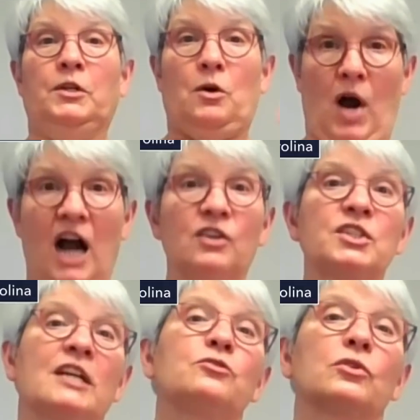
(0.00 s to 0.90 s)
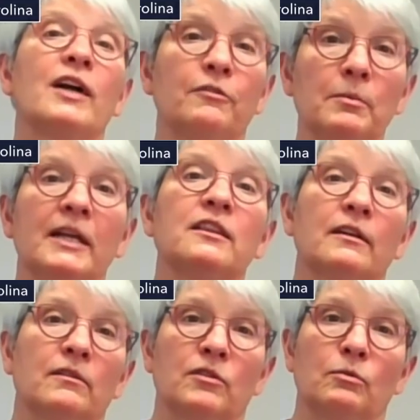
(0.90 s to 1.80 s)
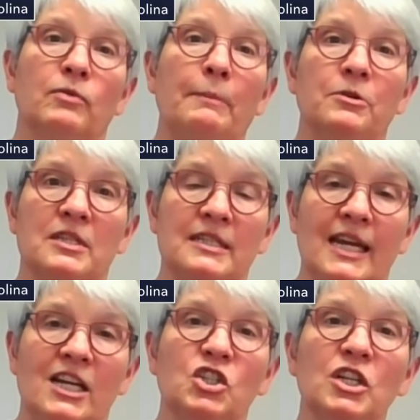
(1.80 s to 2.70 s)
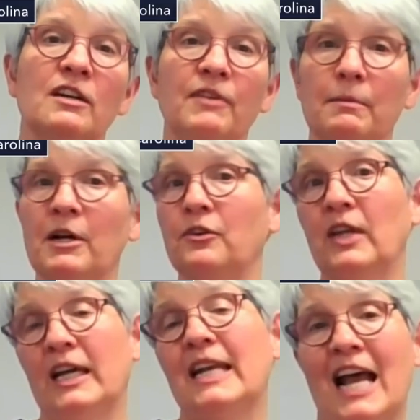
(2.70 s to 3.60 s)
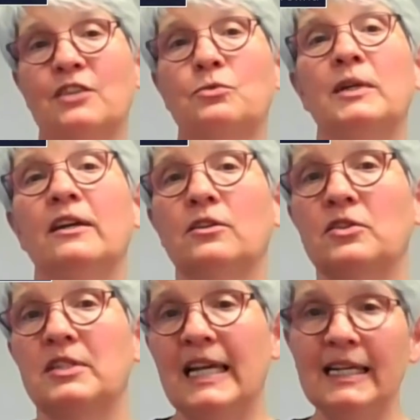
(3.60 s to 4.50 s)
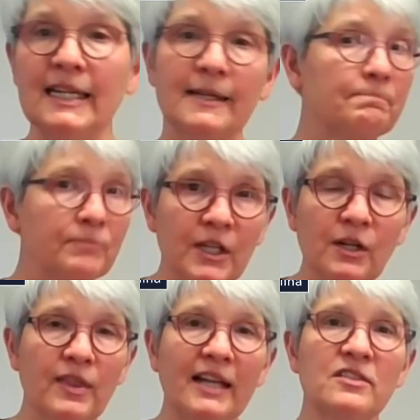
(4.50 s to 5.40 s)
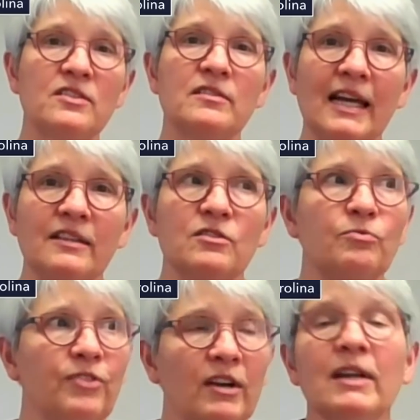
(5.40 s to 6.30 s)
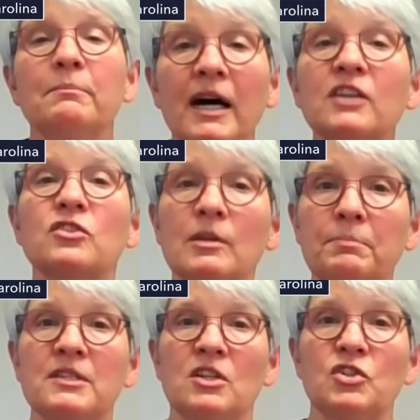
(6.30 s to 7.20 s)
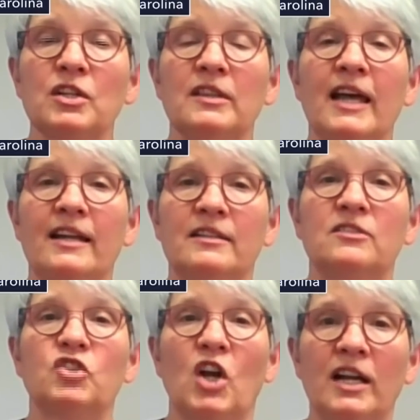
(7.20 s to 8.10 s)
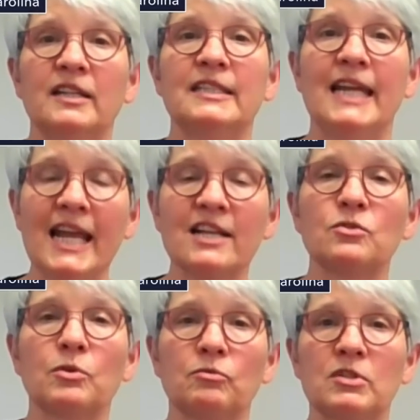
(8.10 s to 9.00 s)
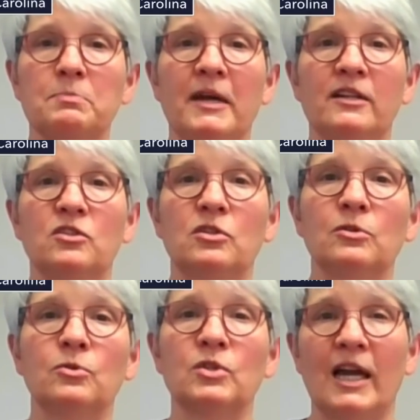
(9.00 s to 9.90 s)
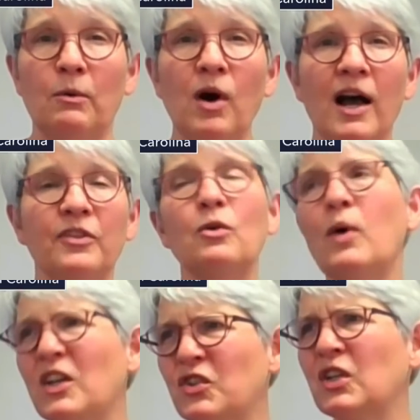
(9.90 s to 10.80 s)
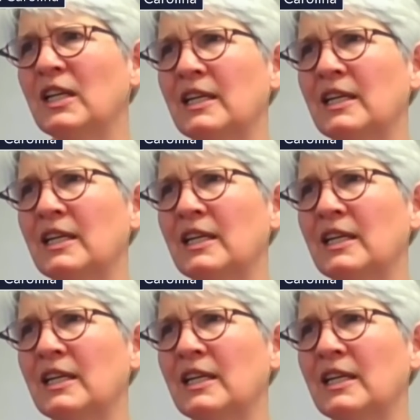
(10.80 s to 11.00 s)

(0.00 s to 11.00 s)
you know our central government the the representation of our motherland as we understand it you know that's that's very much the position that china takes with respect to taiwan the question